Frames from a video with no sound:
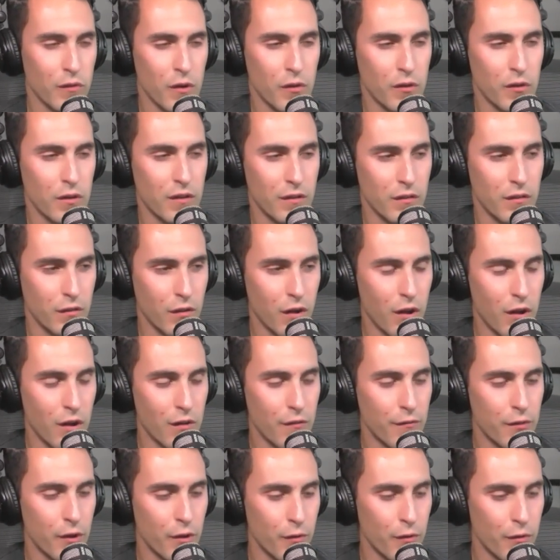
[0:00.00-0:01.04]
tokens. All
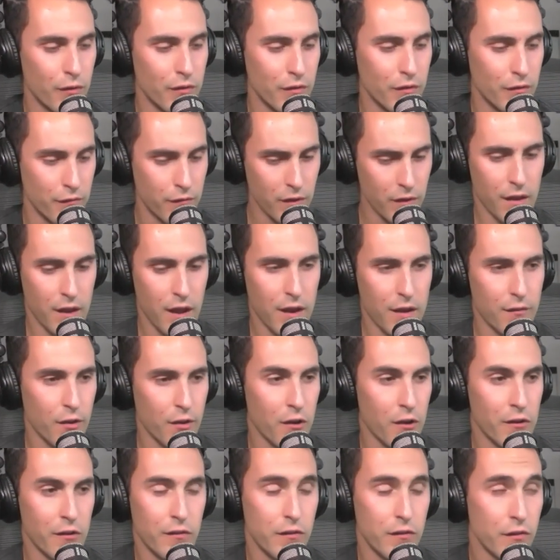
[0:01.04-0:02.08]
of those have kind of
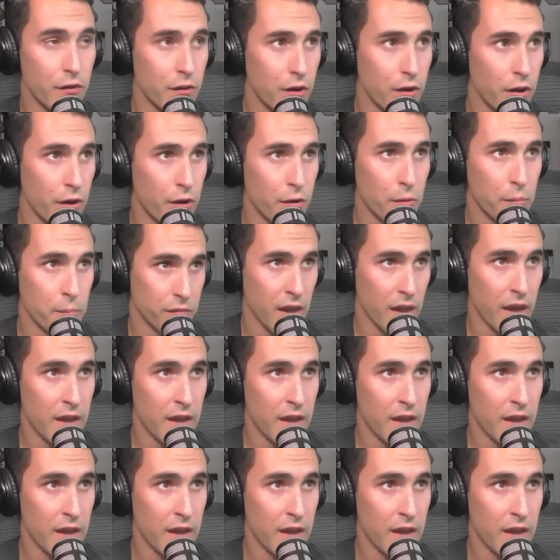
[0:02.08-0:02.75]
gone to zero,